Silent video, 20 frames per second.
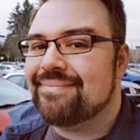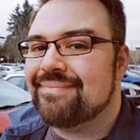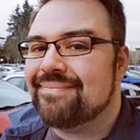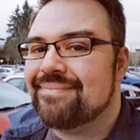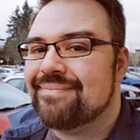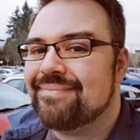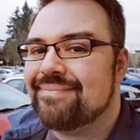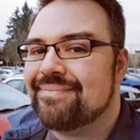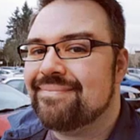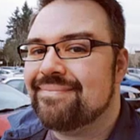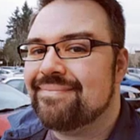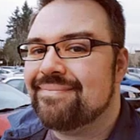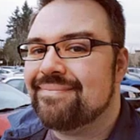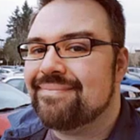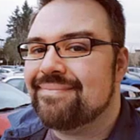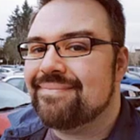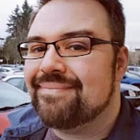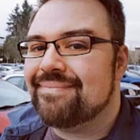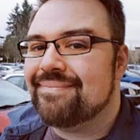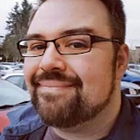
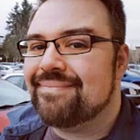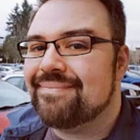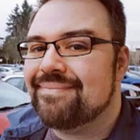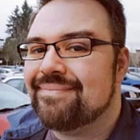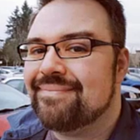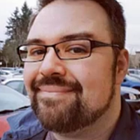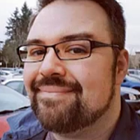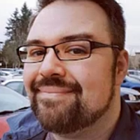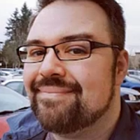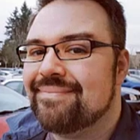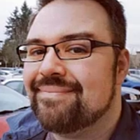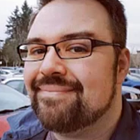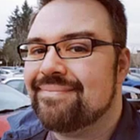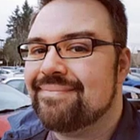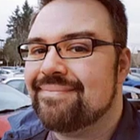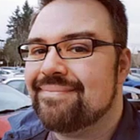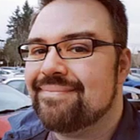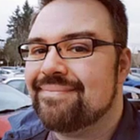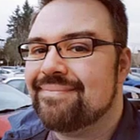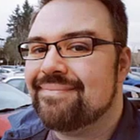[no speech]